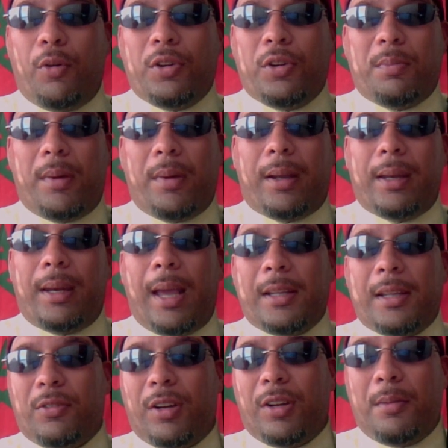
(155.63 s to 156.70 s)
Moorish American
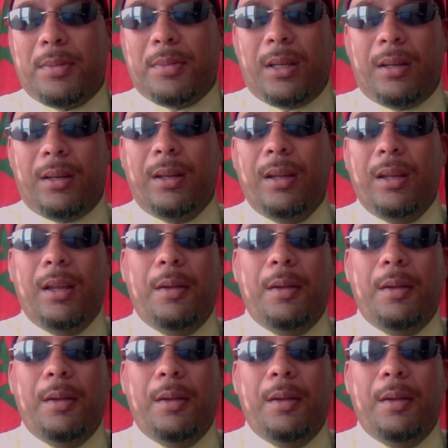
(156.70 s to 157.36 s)
National comes in.